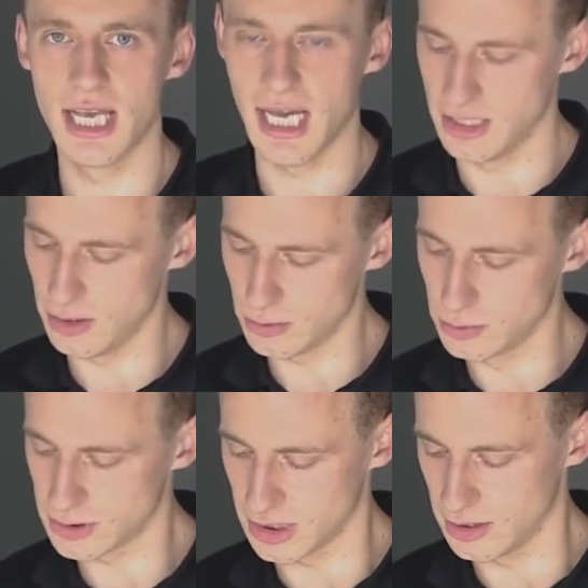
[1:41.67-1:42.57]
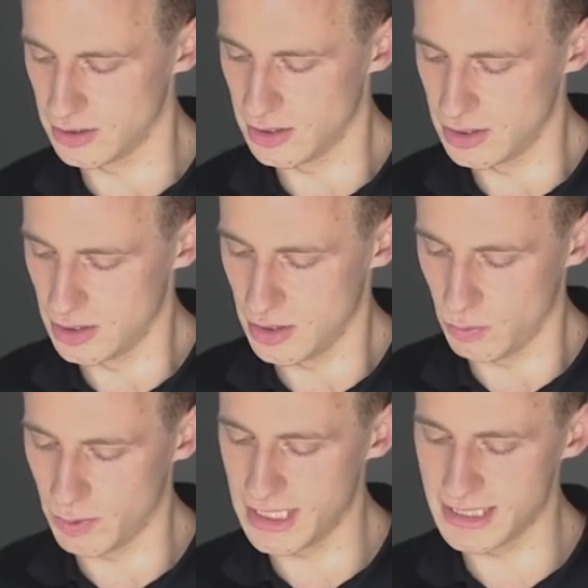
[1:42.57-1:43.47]
and also
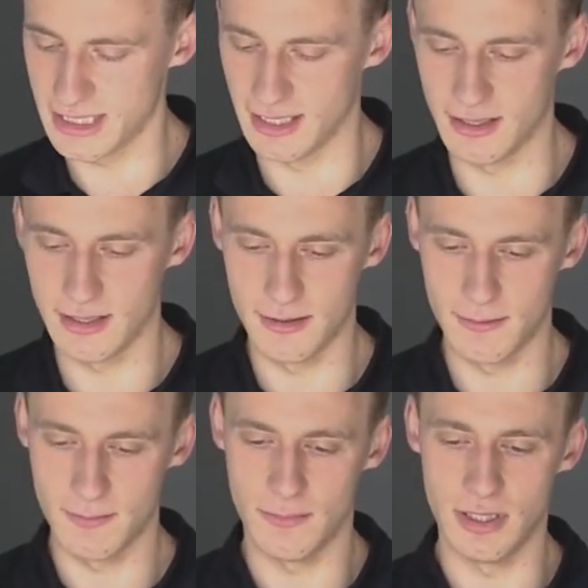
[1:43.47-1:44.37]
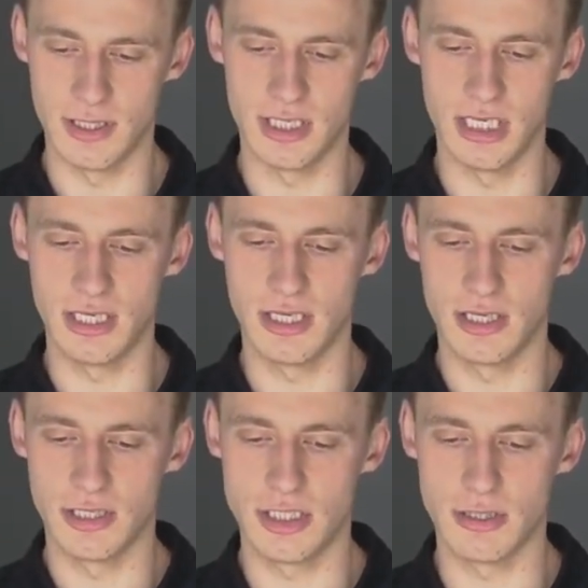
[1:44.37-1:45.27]
when it's in the
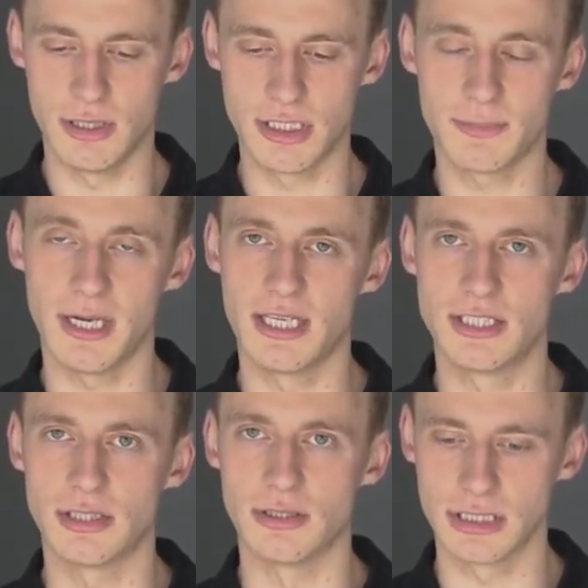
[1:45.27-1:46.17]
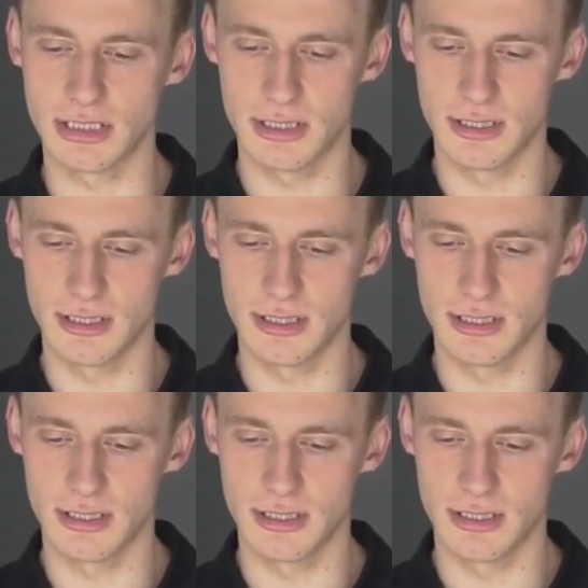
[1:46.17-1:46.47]
DuoSpan joist,